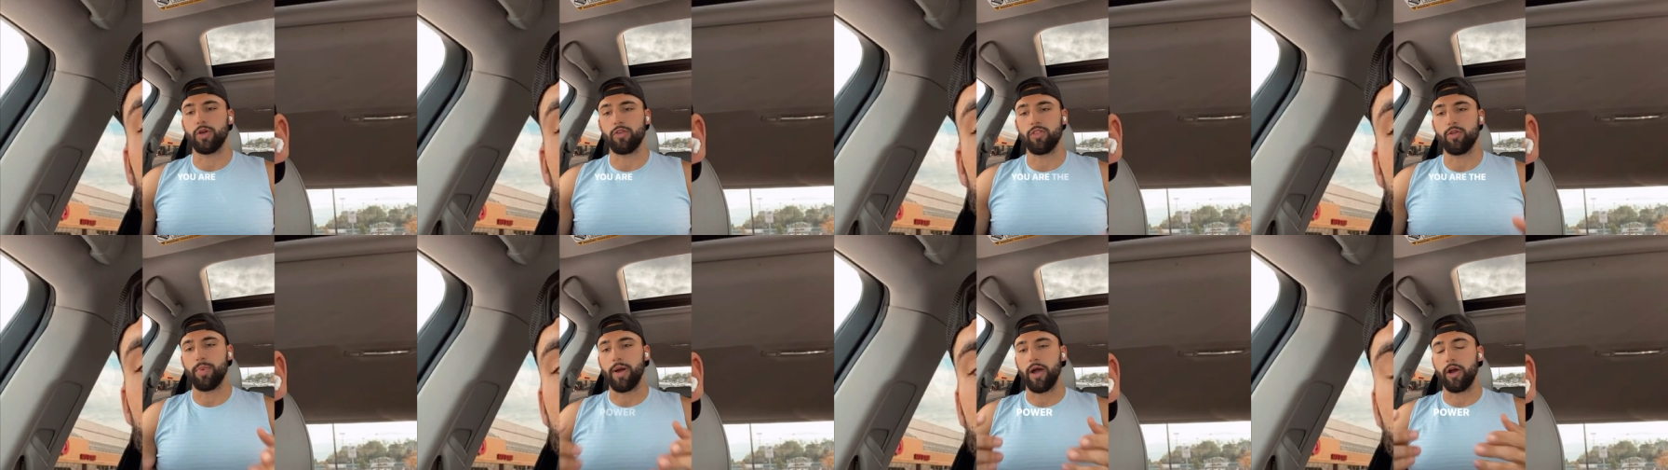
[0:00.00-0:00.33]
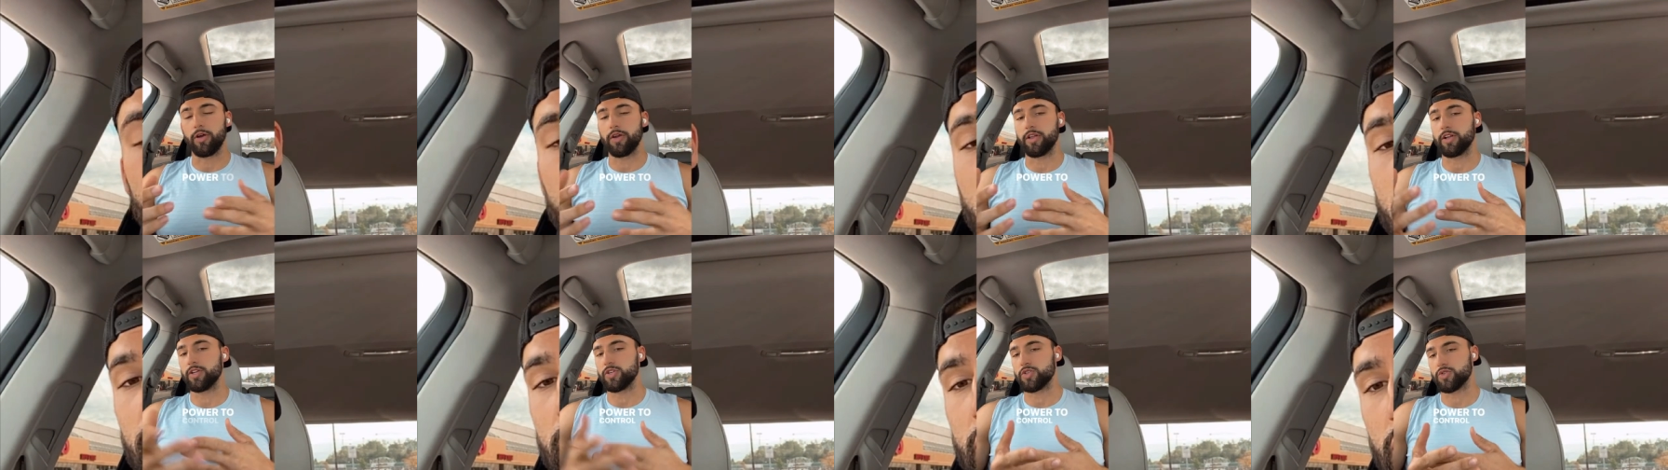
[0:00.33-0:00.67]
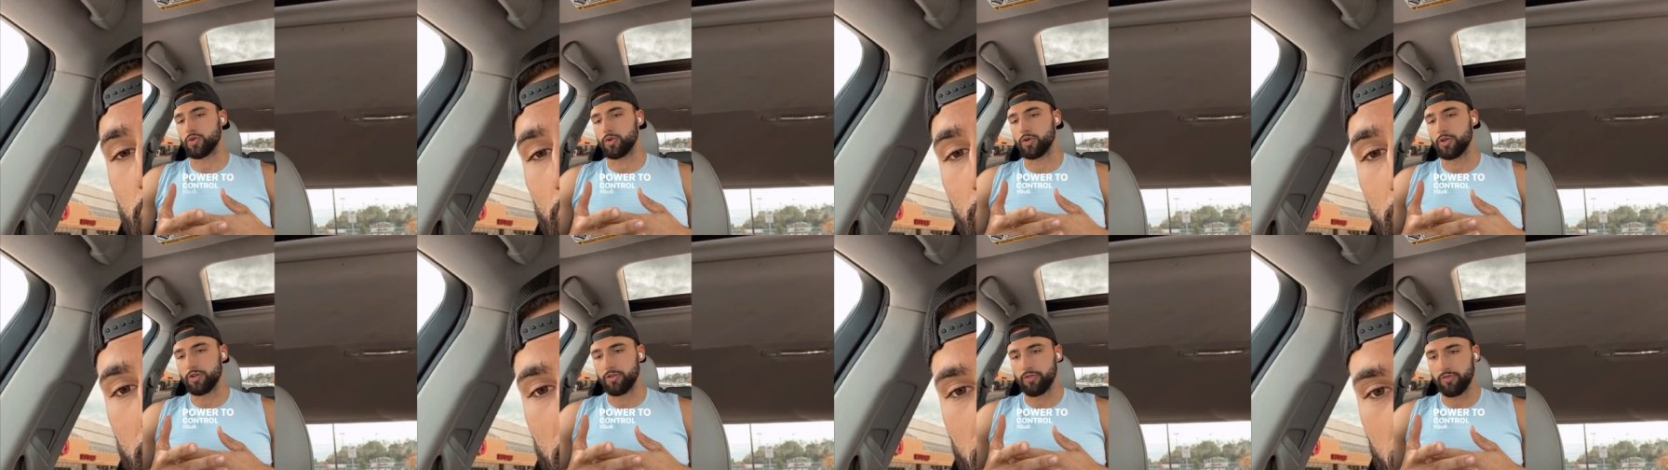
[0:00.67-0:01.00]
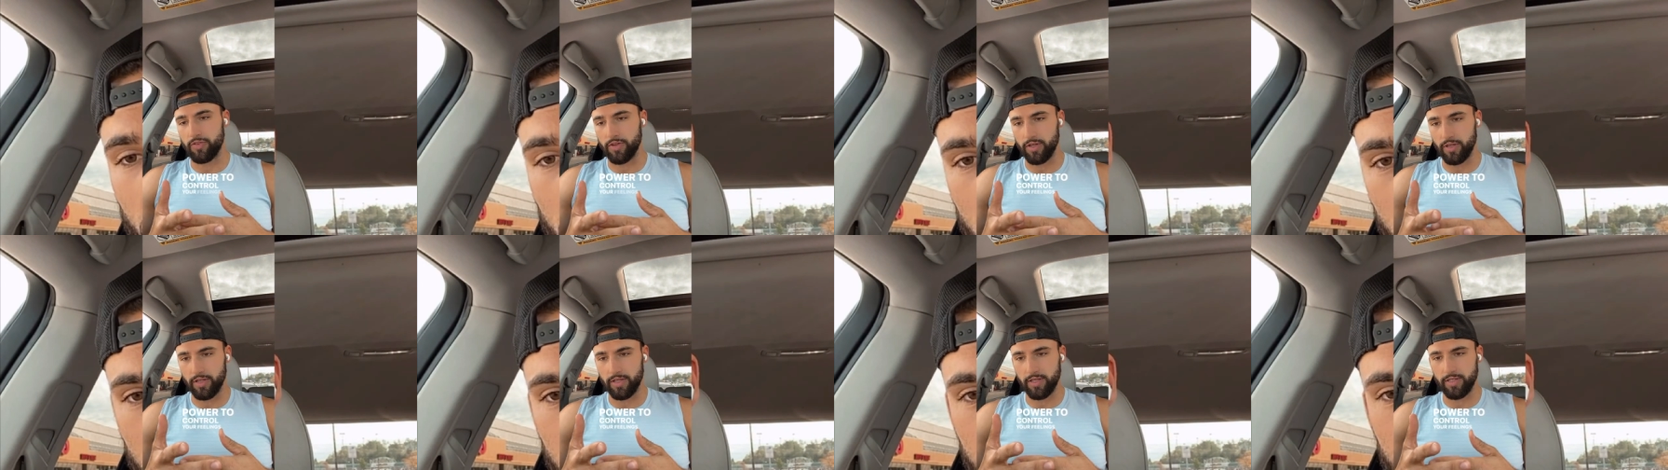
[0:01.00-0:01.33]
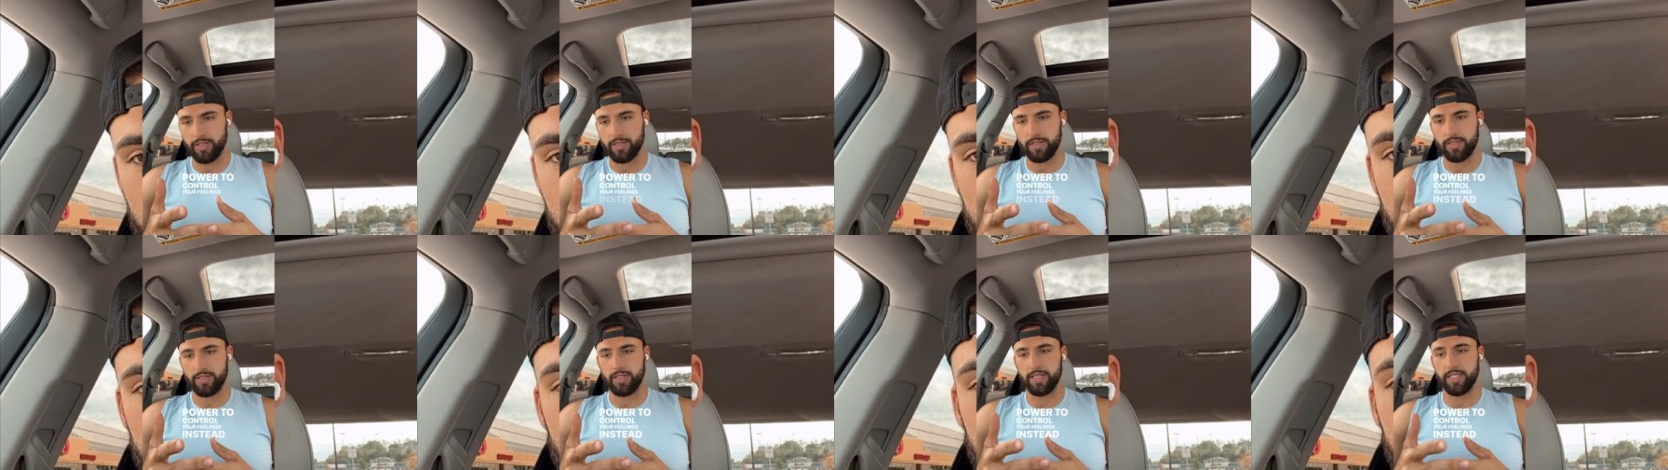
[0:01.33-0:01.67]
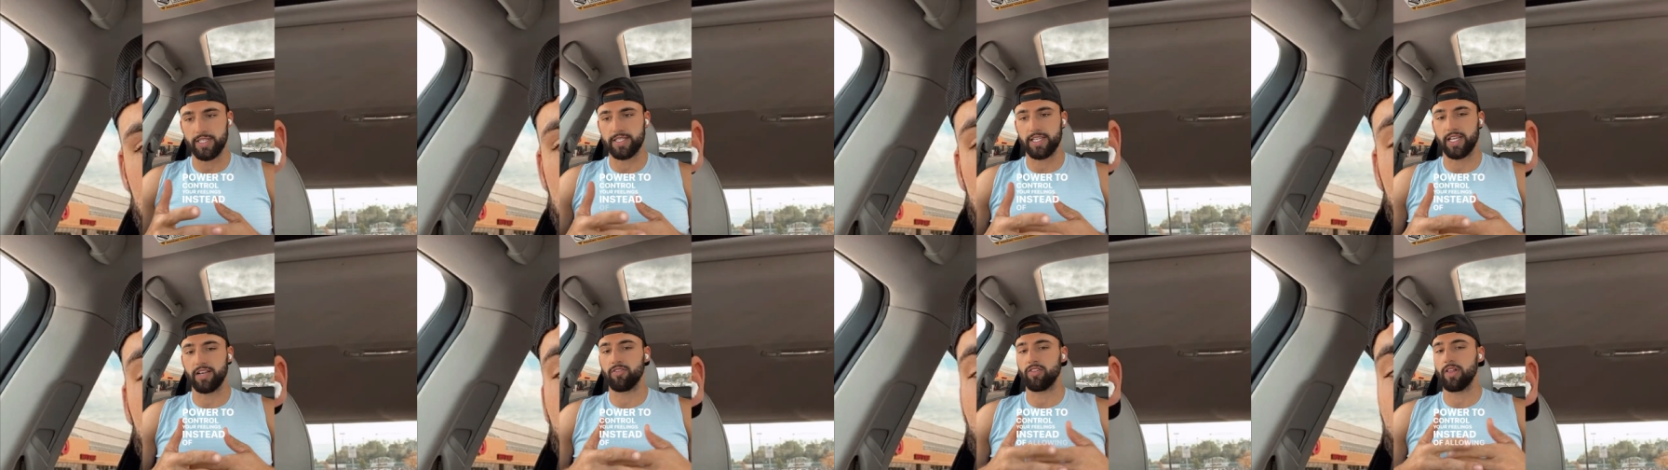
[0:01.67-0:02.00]
have the power to control your feelings
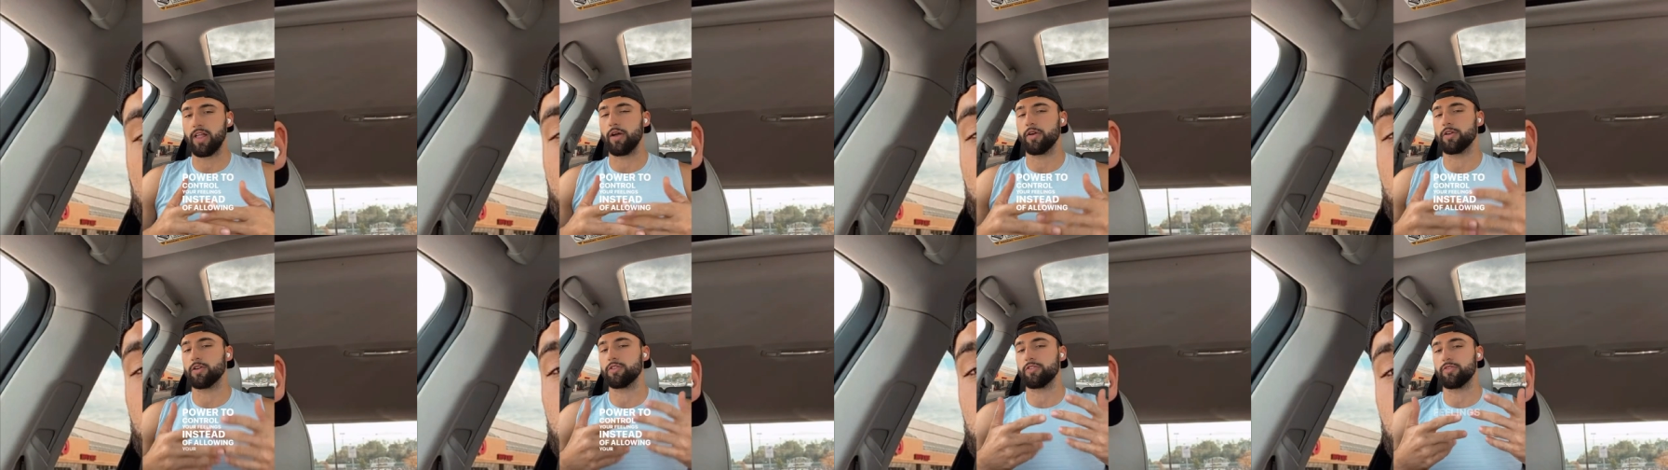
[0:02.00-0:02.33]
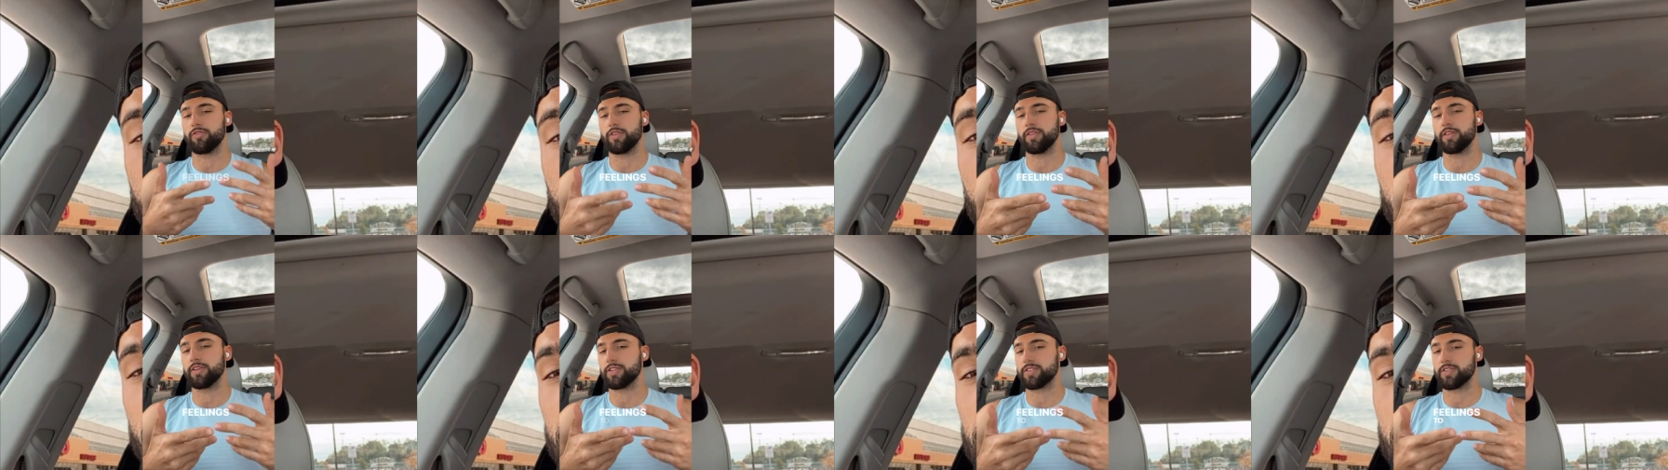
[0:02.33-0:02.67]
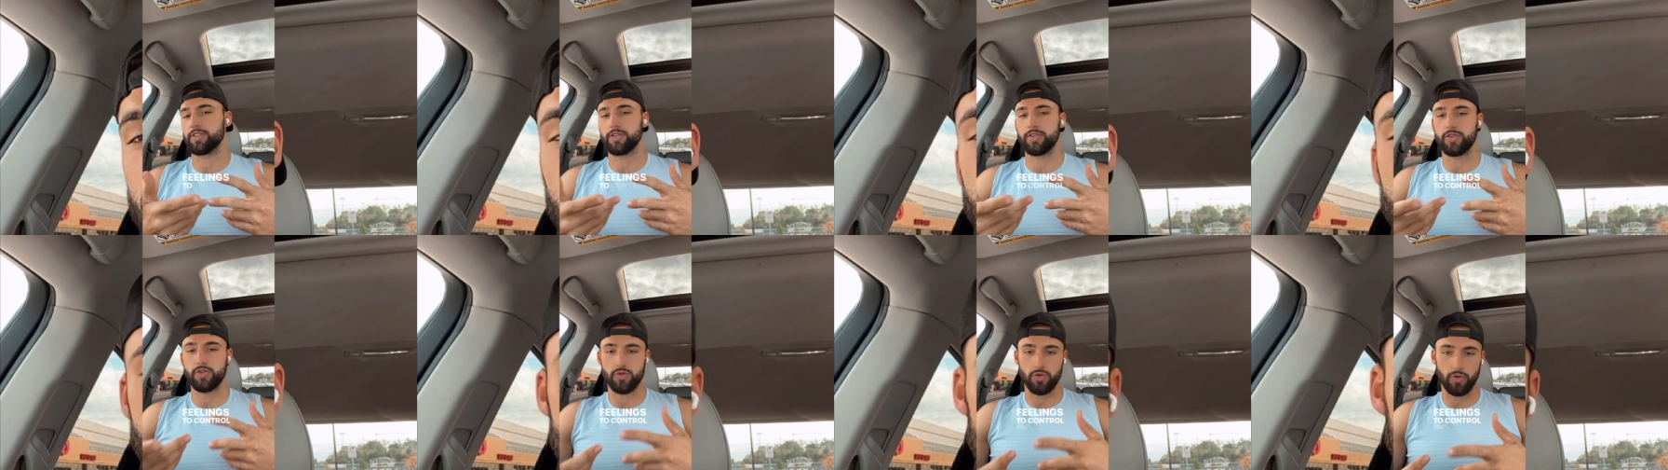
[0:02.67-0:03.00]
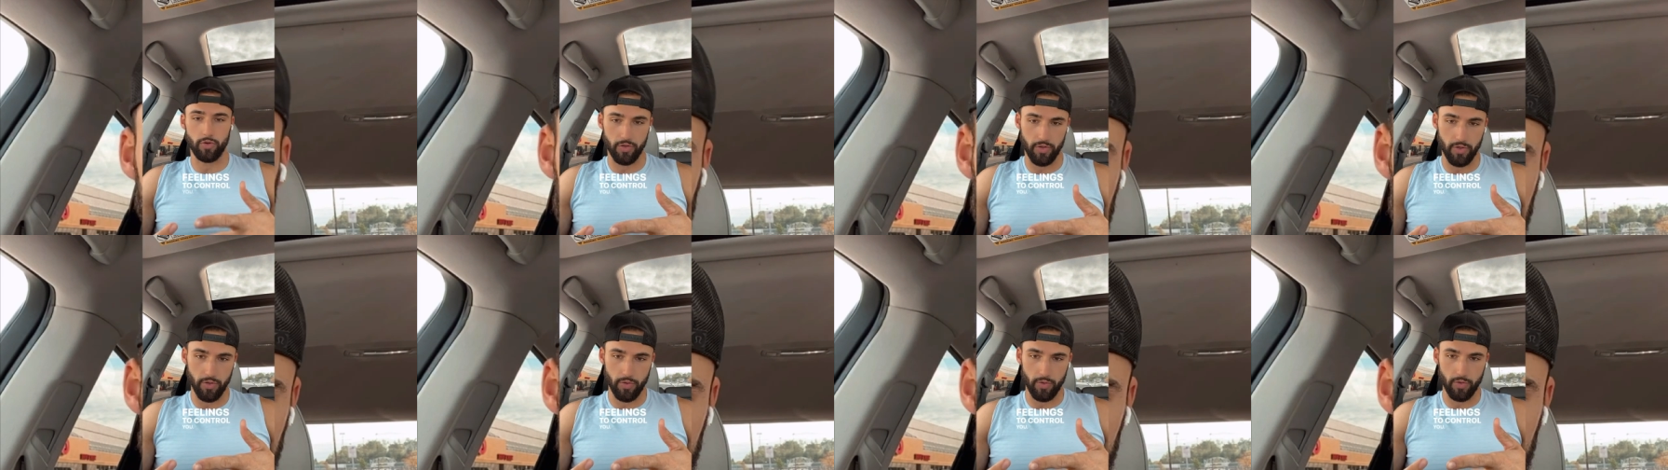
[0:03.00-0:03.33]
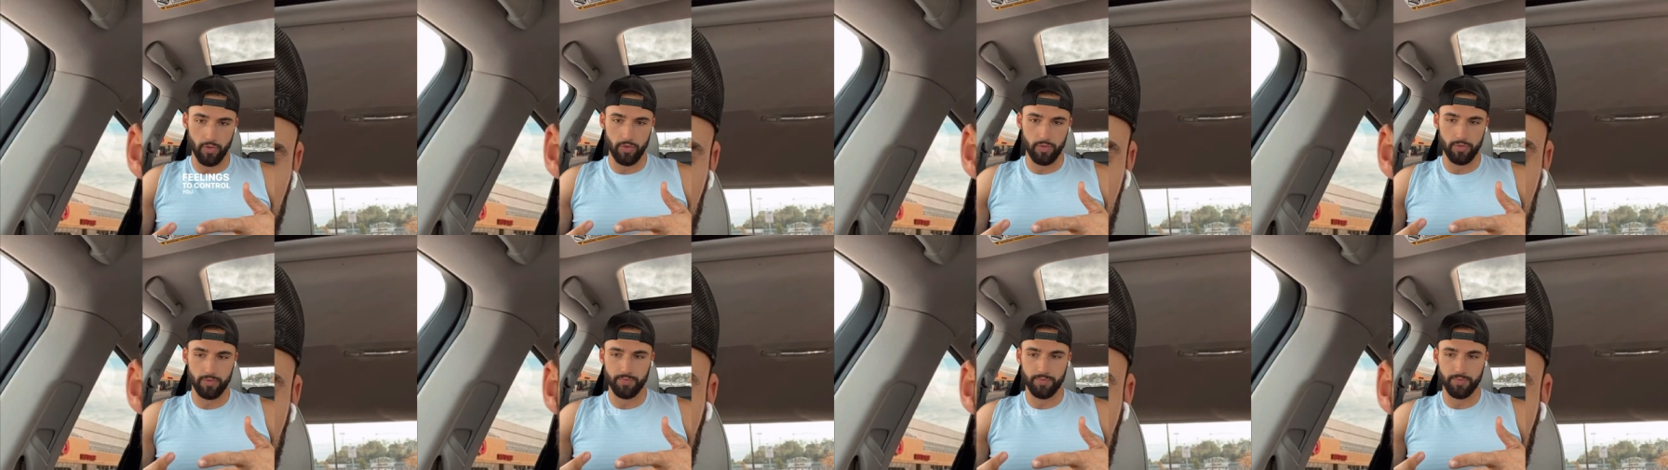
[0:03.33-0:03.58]
instead of allowing your feelings to control you.